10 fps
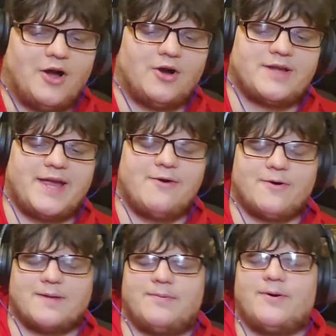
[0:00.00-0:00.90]
Okay,
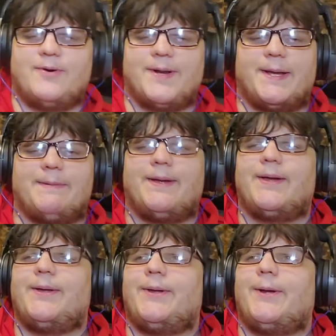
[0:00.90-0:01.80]
hold up, hold up,
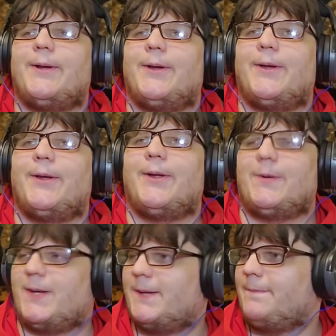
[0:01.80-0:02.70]

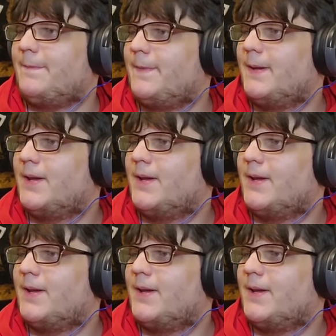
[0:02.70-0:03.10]
hold up,